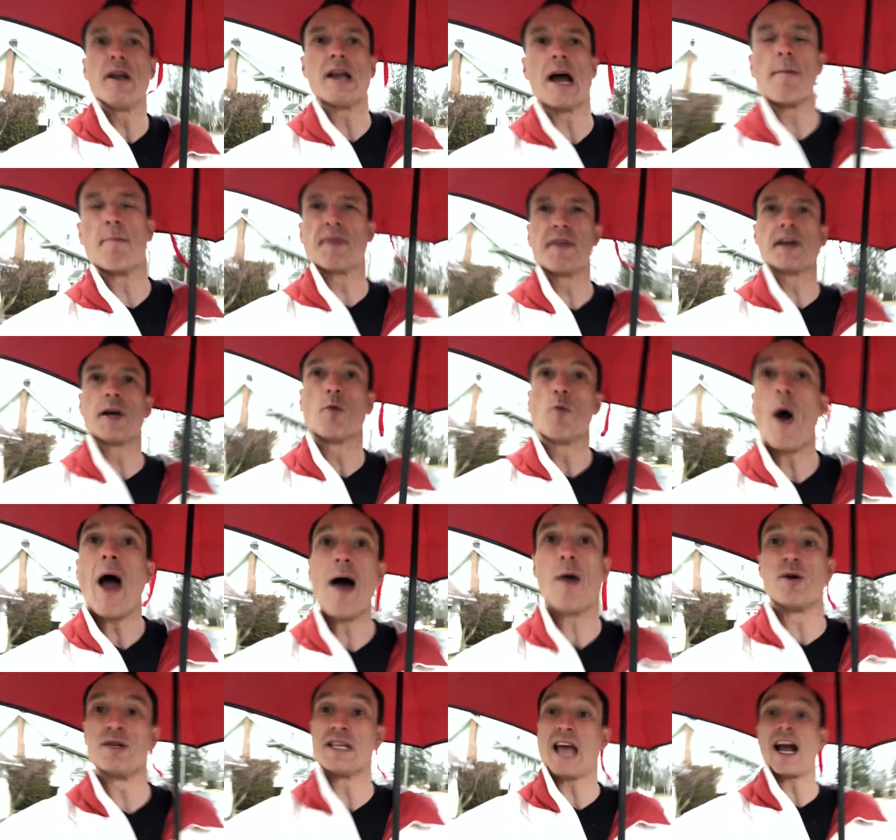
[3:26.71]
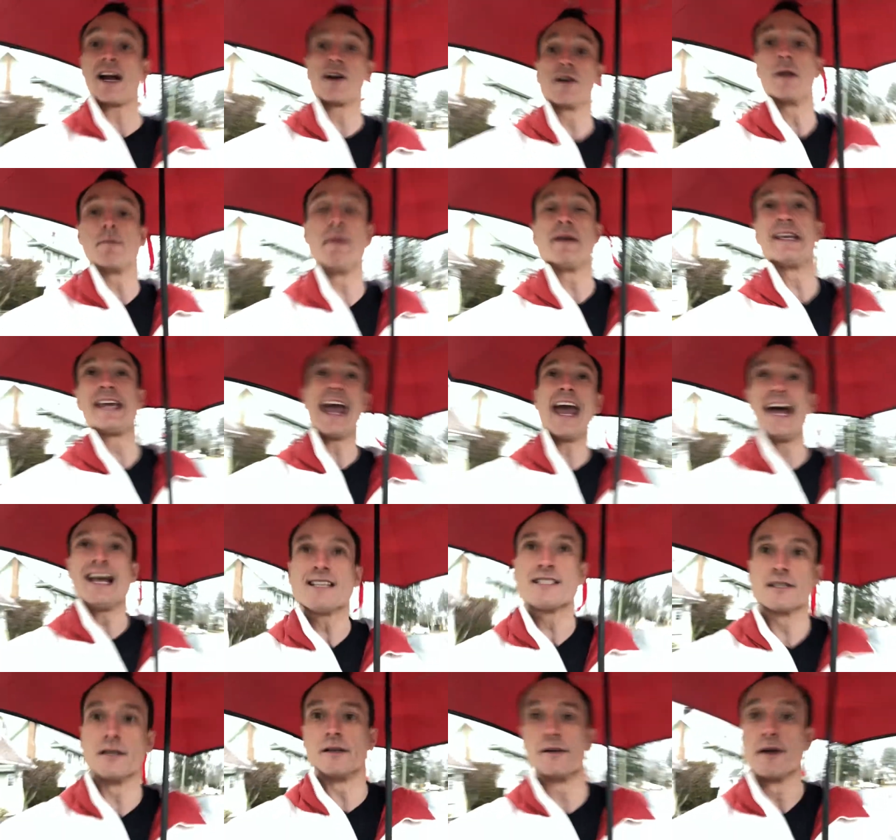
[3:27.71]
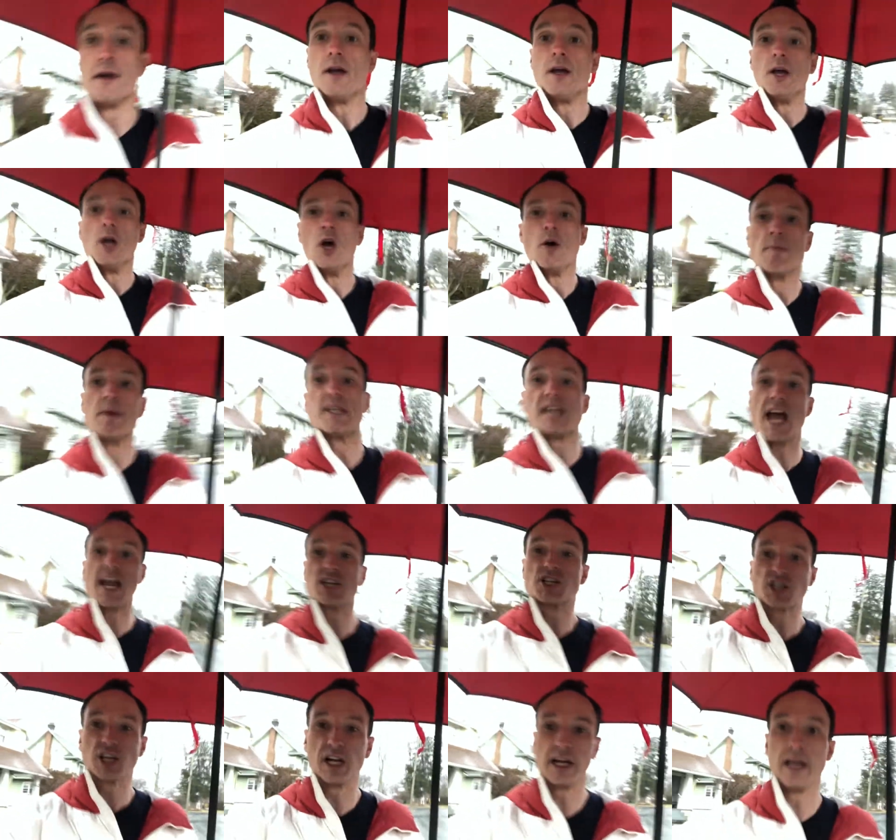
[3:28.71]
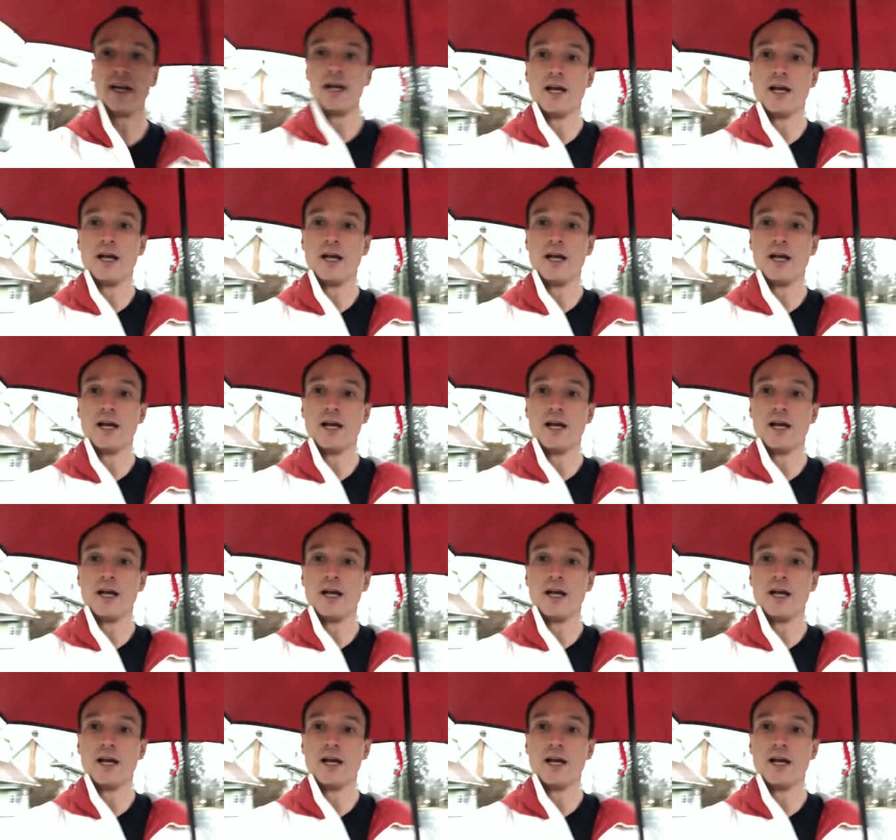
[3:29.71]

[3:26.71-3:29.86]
I'm thinking, wow, is that gonna be canceled potentially